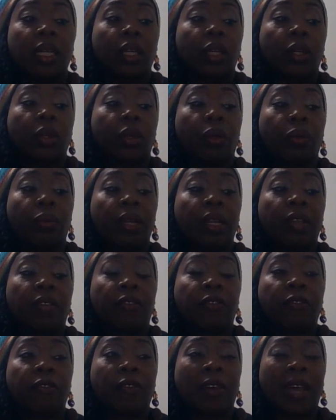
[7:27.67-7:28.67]
you know, really
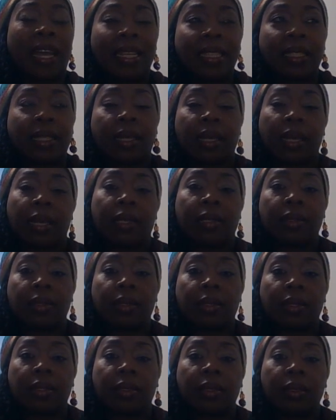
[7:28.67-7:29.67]
fight
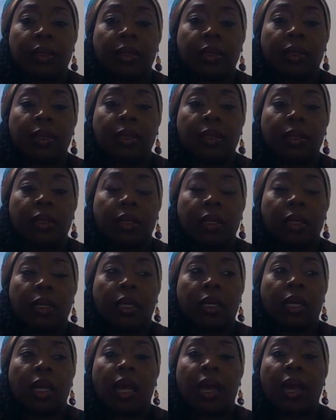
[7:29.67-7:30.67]
against.
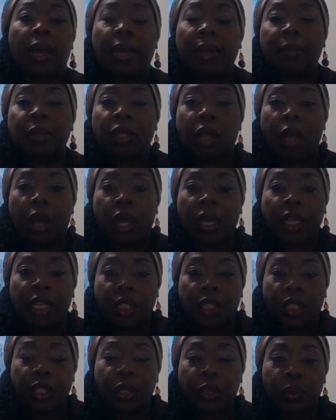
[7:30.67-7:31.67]
I am
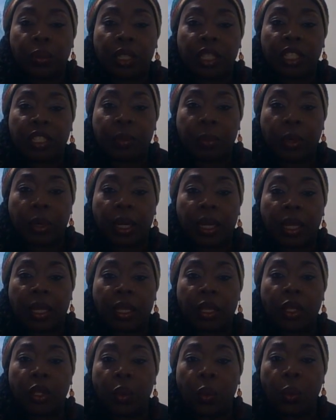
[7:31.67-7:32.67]
talking to you this
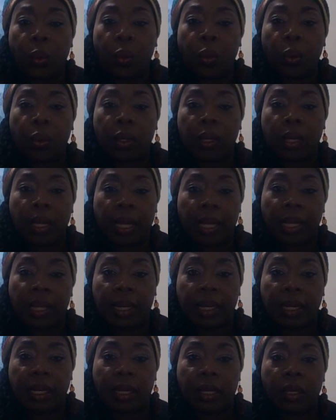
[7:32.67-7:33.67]
morning, you
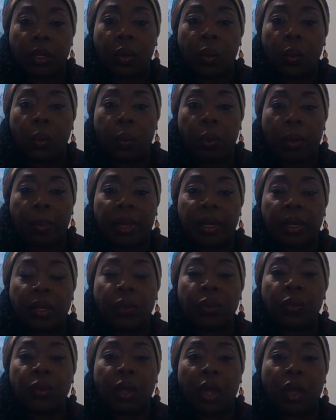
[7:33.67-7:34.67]
lady, you woman,
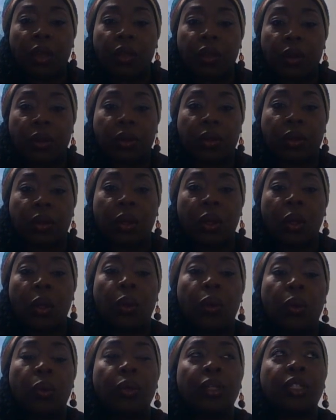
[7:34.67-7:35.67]
you young girl
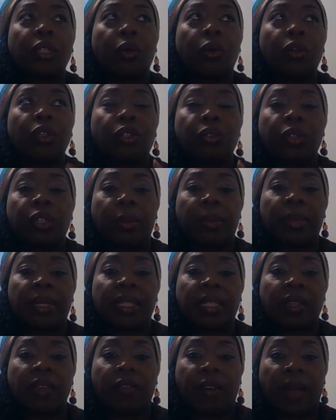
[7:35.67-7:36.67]
who is going through
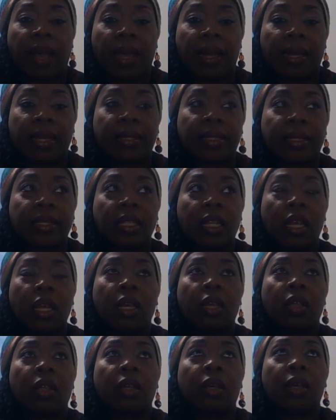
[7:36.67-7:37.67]
domestic violence
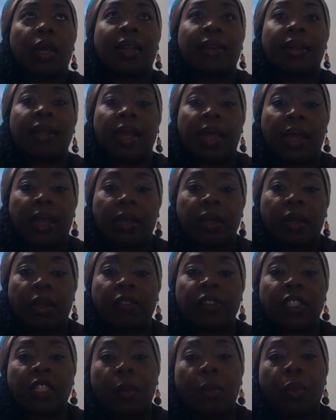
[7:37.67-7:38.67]
at the hand
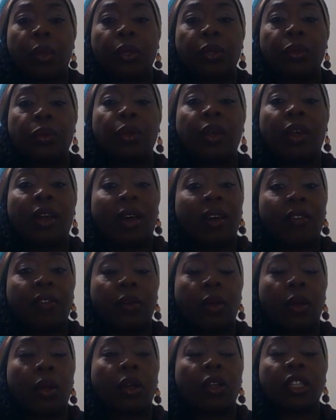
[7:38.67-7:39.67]
of someone you
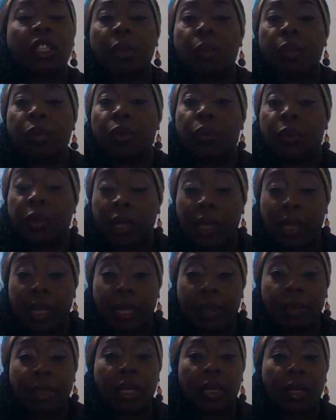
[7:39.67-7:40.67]
love or someone who
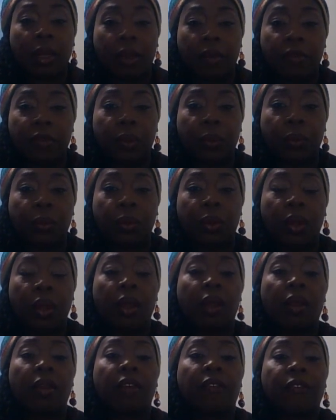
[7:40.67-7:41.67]
claimed to love you.
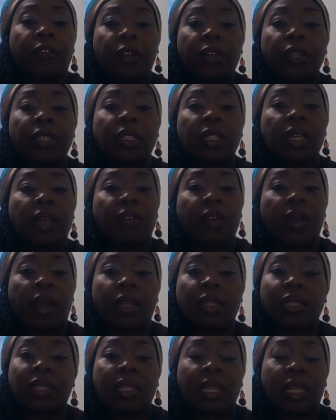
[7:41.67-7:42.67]
The first thing I've
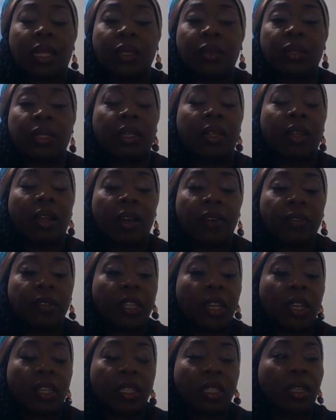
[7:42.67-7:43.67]
got to tell you is love
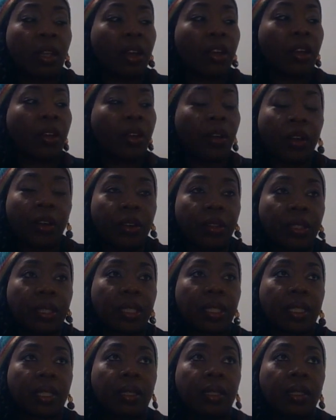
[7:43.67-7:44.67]
does not
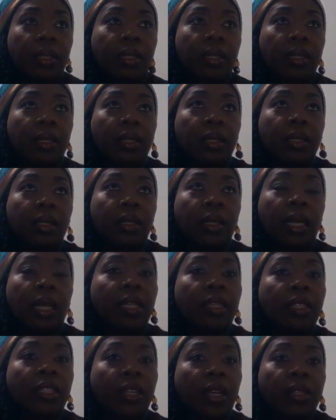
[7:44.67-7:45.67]
hurt.
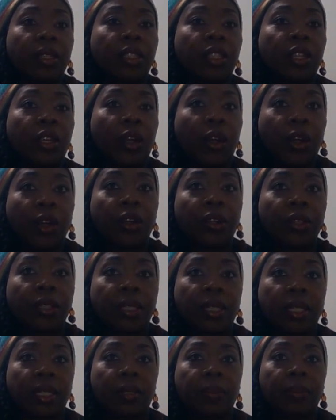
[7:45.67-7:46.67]
It doesn't
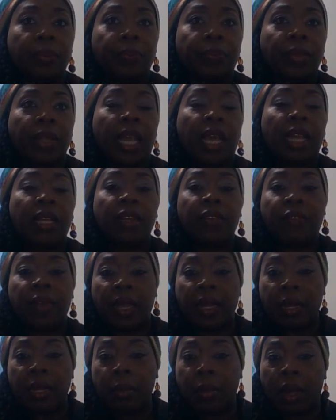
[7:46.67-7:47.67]
hurt. And if
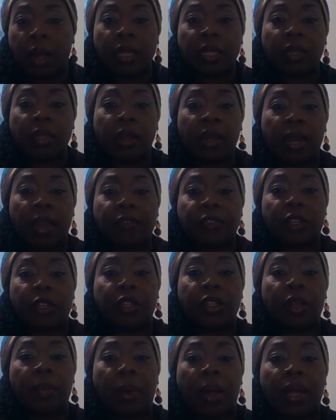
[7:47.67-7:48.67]
any marks are left
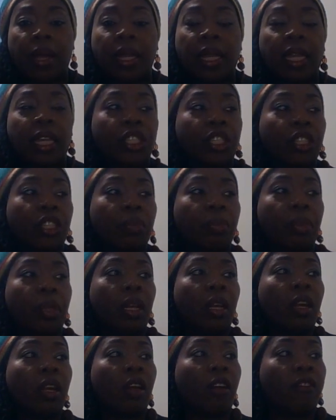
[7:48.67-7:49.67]
on your body, it should be
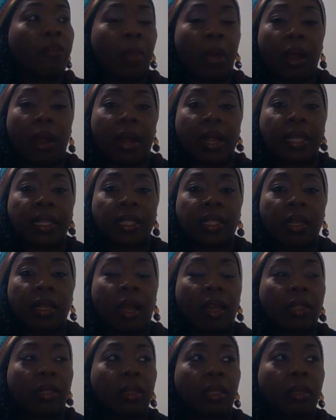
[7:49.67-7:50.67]
love marks,
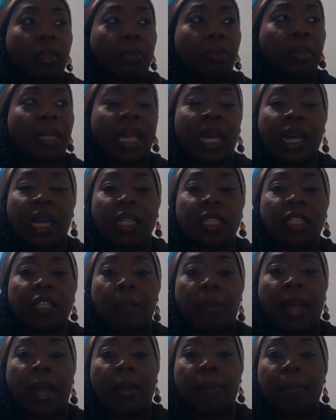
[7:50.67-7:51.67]
not because
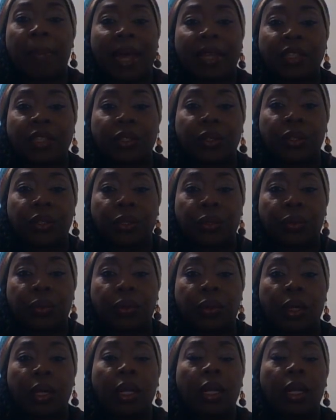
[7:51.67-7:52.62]
some man battered you.